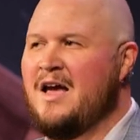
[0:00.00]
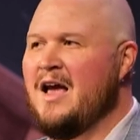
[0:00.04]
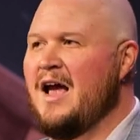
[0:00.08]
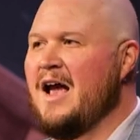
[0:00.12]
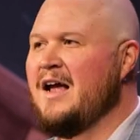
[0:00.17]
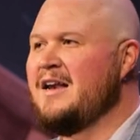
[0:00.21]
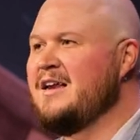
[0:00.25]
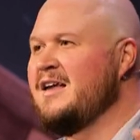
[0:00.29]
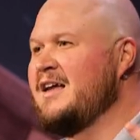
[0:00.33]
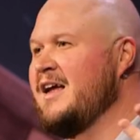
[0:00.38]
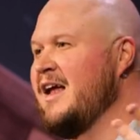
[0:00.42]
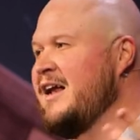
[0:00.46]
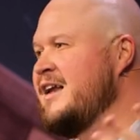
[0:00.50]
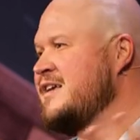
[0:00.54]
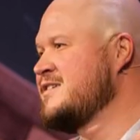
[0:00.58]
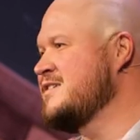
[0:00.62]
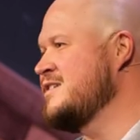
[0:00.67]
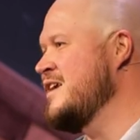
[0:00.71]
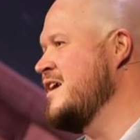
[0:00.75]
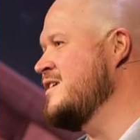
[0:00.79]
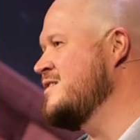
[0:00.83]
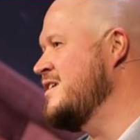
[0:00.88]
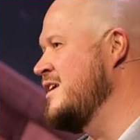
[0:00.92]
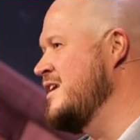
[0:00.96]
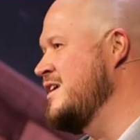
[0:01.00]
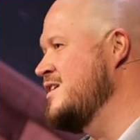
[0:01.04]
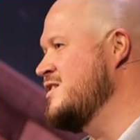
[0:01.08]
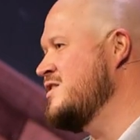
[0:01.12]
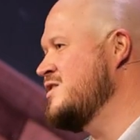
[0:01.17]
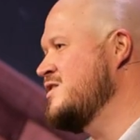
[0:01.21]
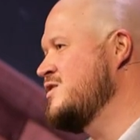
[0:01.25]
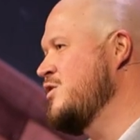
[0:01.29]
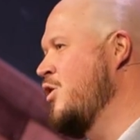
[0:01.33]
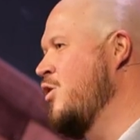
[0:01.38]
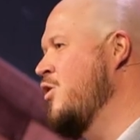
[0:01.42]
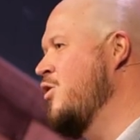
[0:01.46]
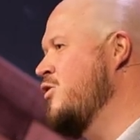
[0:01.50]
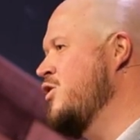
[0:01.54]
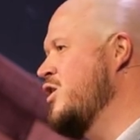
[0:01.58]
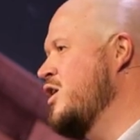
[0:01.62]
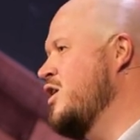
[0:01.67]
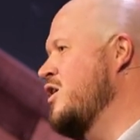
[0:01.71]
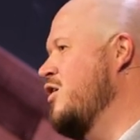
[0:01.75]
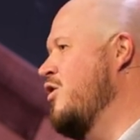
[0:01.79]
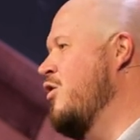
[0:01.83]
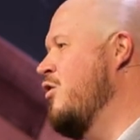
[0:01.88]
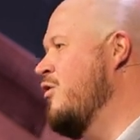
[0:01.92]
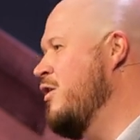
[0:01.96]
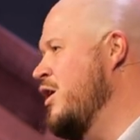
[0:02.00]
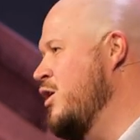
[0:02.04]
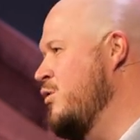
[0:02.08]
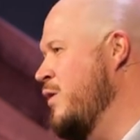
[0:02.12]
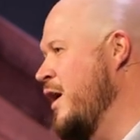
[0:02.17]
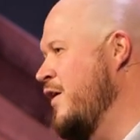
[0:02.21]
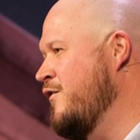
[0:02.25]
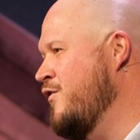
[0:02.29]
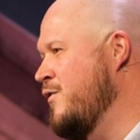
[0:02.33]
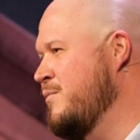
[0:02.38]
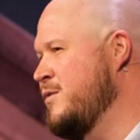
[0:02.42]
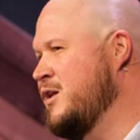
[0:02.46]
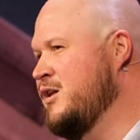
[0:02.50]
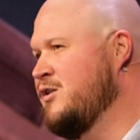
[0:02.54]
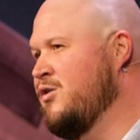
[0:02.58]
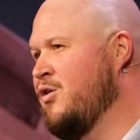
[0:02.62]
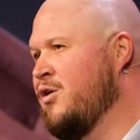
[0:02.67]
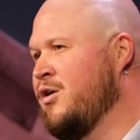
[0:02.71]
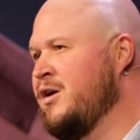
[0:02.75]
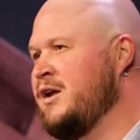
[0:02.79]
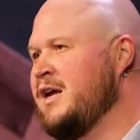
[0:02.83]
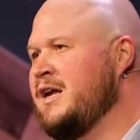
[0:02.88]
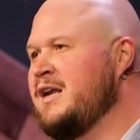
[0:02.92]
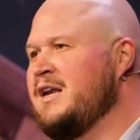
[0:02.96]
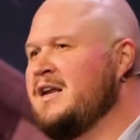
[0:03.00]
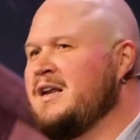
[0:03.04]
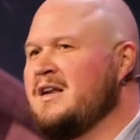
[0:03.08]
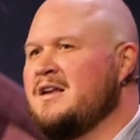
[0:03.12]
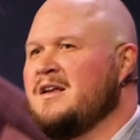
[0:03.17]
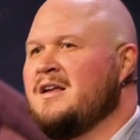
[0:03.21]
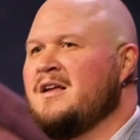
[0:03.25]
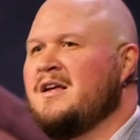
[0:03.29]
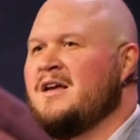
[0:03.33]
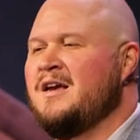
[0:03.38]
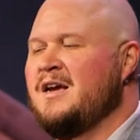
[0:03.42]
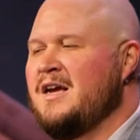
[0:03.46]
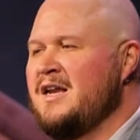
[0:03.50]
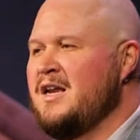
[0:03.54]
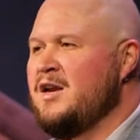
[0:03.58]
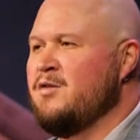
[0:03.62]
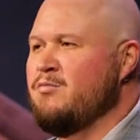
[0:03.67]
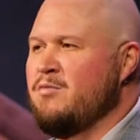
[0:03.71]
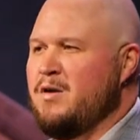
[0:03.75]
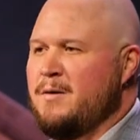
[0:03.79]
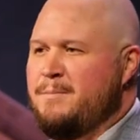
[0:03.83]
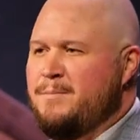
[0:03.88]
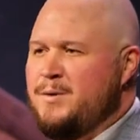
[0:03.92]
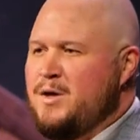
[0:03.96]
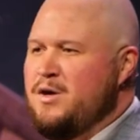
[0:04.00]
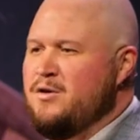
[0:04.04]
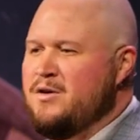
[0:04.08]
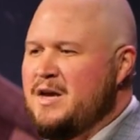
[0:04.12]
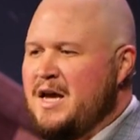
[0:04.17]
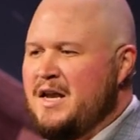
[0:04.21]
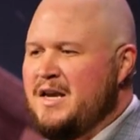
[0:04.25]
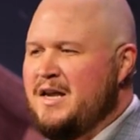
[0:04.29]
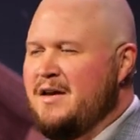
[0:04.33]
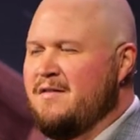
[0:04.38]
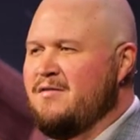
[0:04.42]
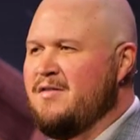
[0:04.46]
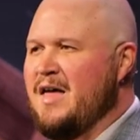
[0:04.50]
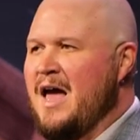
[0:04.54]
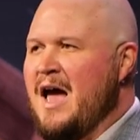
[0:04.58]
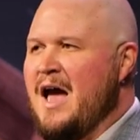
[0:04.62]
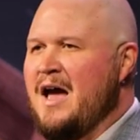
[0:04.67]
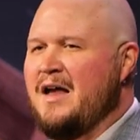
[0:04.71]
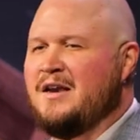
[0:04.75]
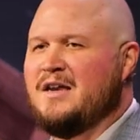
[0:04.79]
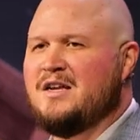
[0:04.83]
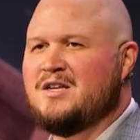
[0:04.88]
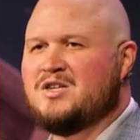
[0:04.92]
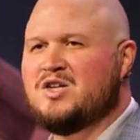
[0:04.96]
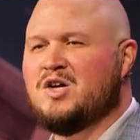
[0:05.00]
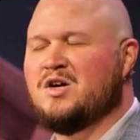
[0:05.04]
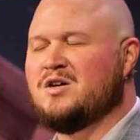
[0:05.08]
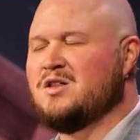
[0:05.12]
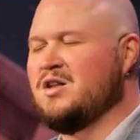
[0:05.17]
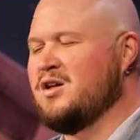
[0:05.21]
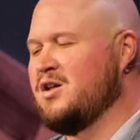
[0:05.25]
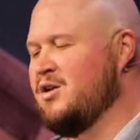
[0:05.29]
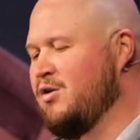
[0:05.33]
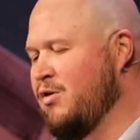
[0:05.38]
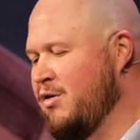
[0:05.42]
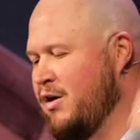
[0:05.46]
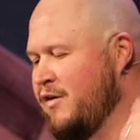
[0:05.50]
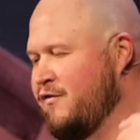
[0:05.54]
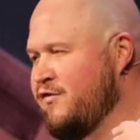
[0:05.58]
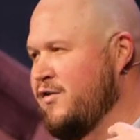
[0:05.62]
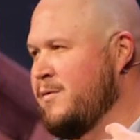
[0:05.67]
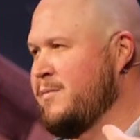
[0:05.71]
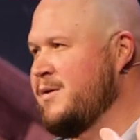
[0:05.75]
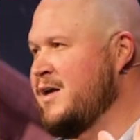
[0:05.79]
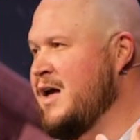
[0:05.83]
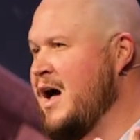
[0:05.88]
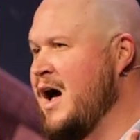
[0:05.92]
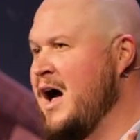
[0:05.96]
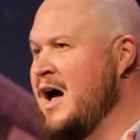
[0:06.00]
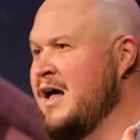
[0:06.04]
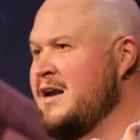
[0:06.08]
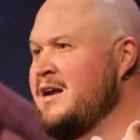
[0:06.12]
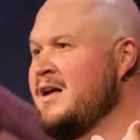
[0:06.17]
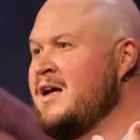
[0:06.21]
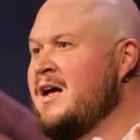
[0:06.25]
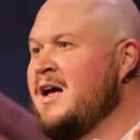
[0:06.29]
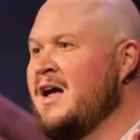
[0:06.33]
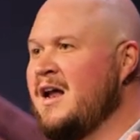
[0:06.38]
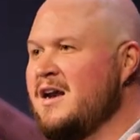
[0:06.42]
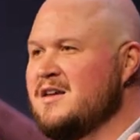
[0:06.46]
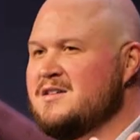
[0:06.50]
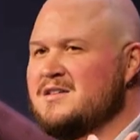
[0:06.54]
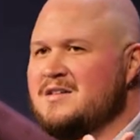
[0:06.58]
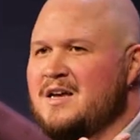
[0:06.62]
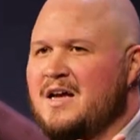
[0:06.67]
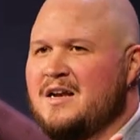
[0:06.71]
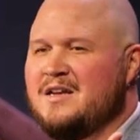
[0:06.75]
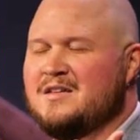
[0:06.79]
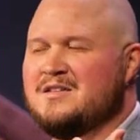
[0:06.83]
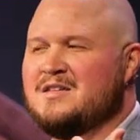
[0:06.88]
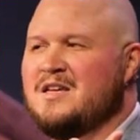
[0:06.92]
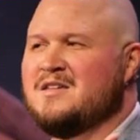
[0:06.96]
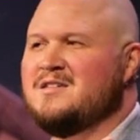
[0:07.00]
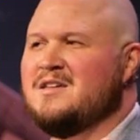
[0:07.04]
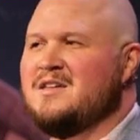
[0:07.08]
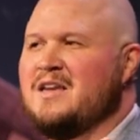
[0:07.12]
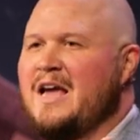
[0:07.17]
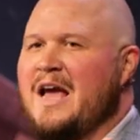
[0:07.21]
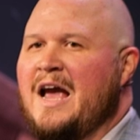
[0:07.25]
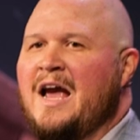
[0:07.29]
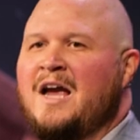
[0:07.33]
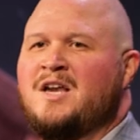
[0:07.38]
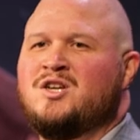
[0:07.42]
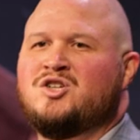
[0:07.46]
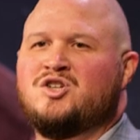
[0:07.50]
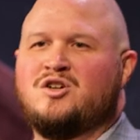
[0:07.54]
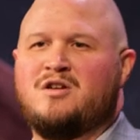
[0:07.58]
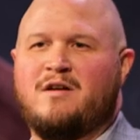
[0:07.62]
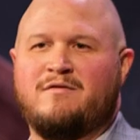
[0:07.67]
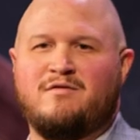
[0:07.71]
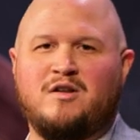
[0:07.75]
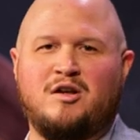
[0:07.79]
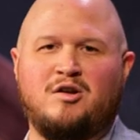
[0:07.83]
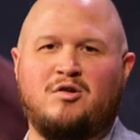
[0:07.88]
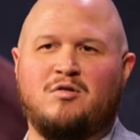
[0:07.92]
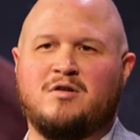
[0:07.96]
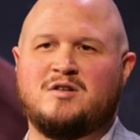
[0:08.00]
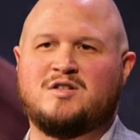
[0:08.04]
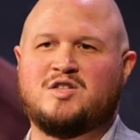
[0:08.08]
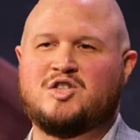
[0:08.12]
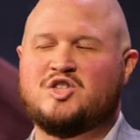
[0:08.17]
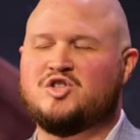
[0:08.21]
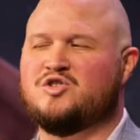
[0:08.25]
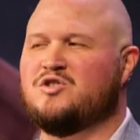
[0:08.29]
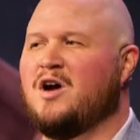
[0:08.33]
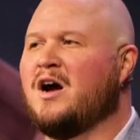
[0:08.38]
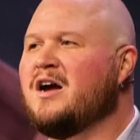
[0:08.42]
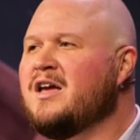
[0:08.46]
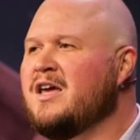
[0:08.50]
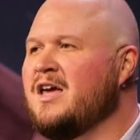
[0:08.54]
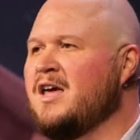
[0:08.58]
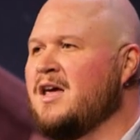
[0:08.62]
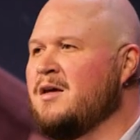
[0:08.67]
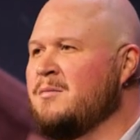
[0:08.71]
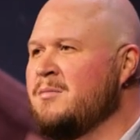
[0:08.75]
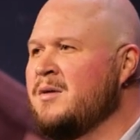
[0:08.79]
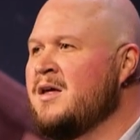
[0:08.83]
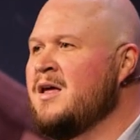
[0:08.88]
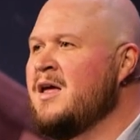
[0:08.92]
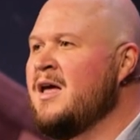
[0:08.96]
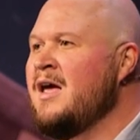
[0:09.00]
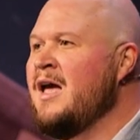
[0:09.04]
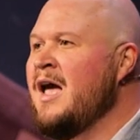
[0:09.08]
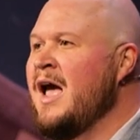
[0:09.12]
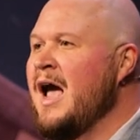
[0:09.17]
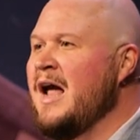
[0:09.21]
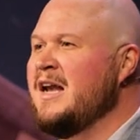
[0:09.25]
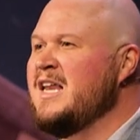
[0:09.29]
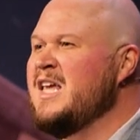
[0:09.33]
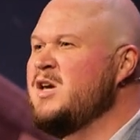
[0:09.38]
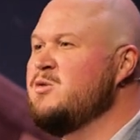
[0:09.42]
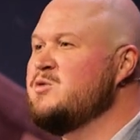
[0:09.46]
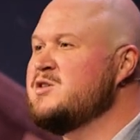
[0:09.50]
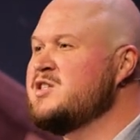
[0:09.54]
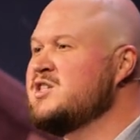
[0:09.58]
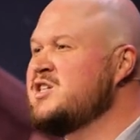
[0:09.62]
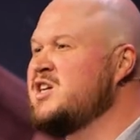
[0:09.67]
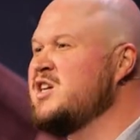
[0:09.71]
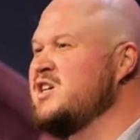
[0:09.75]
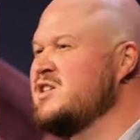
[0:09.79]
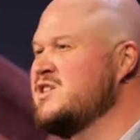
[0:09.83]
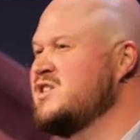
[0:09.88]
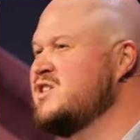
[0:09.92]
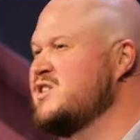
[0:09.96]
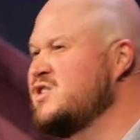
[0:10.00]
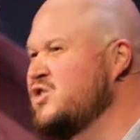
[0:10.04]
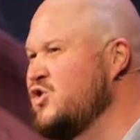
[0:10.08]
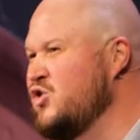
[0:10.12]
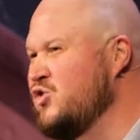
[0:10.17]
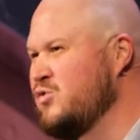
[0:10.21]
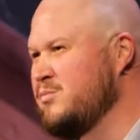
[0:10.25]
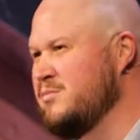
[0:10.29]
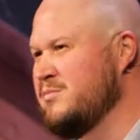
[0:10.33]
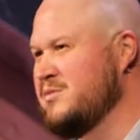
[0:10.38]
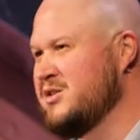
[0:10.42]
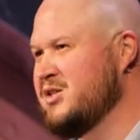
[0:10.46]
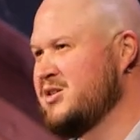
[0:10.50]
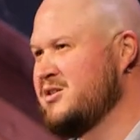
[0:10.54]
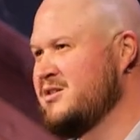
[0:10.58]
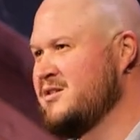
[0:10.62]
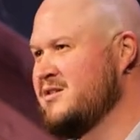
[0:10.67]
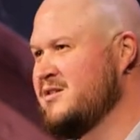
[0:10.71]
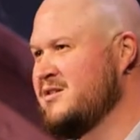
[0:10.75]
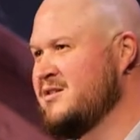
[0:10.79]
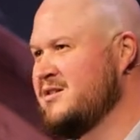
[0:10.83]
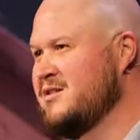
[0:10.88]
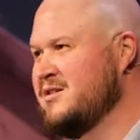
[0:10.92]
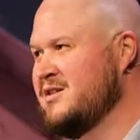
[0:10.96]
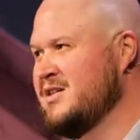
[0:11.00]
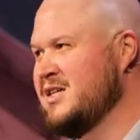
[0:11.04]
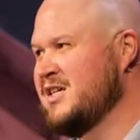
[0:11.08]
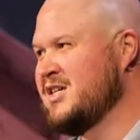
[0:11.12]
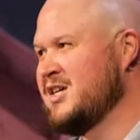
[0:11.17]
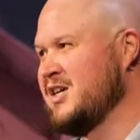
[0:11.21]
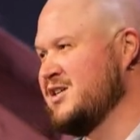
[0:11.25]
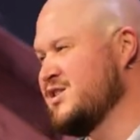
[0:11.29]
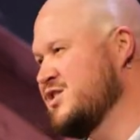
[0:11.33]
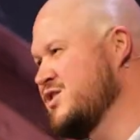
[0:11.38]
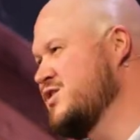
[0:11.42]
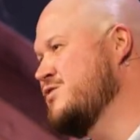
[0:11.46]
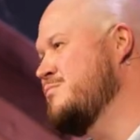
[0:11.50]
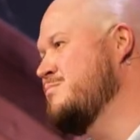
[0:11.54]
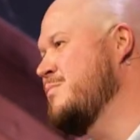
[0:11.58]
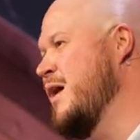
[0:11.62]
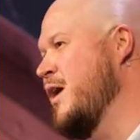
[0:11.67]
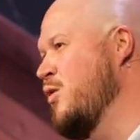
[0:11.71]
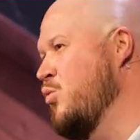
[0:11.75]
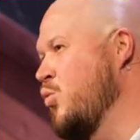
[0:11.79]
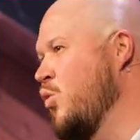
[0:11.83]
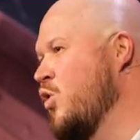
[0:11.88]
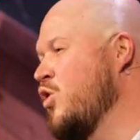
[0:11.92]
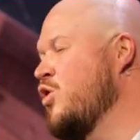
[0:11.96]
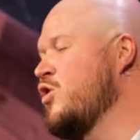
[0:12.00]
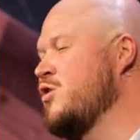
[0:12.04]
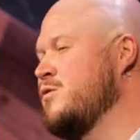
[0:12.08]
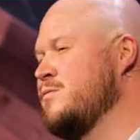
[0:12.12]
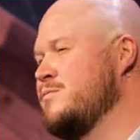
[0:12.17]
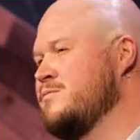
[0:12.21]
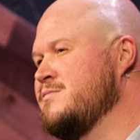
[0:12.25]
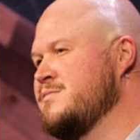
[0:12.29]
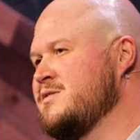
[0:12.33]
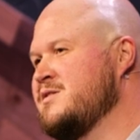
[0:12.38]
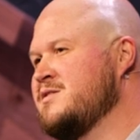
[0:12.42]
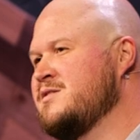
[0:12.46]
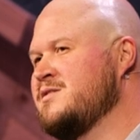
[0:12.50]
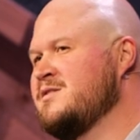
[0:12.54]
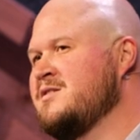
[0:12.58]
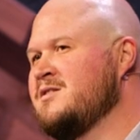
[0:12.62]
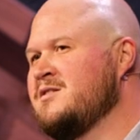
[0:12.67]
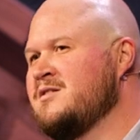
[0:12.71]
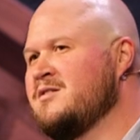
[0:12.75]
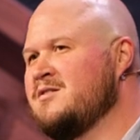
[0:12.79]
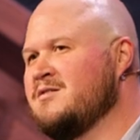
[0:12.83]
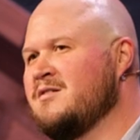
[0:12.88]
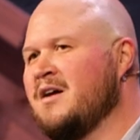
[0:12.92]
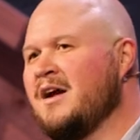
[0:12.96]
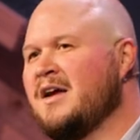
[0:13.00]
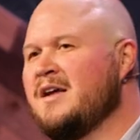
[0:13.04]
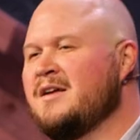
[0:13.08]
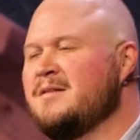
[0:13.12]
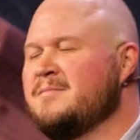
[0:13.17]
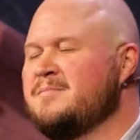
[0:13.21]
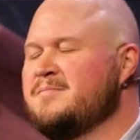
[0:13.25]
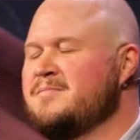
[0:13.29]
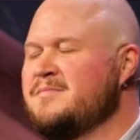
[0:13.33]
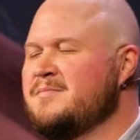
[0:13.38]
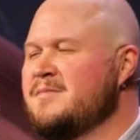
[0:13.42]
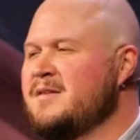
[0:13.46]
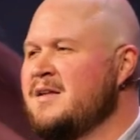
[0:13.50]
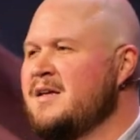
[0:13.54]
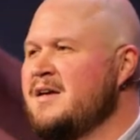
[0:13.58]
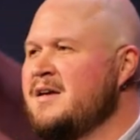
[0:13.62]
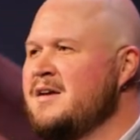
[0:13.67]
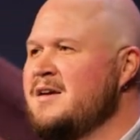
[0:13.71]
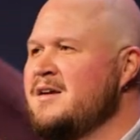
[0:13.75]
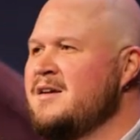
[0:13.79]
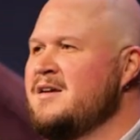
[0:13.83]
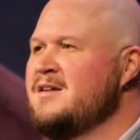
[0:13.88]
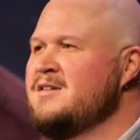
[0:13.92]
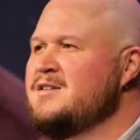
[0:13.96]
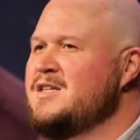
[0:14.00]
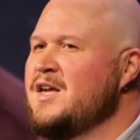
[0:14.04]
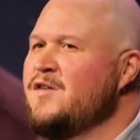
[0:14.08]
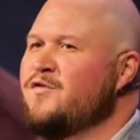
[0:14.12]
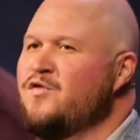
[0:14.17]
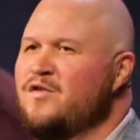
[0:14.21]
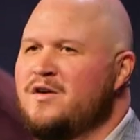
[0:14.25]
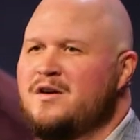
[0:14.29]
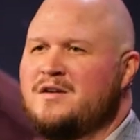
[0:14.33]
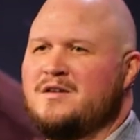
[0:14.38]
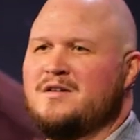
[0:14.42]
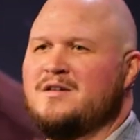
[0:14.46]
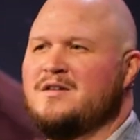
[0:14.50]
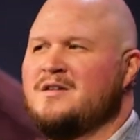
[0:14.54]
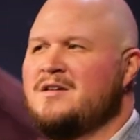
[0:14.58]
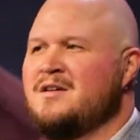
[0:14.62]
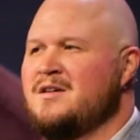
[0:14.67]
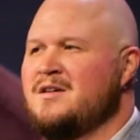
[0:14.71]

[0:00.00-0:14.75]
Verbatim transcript: And it, and it says that he stole the glory away from the Lord. He didn't, he didn't rebuke any of that, and he took the glory from God. And, and it says, An angel of the Lord struck him, and he was consumed, consumed by worms, right? Different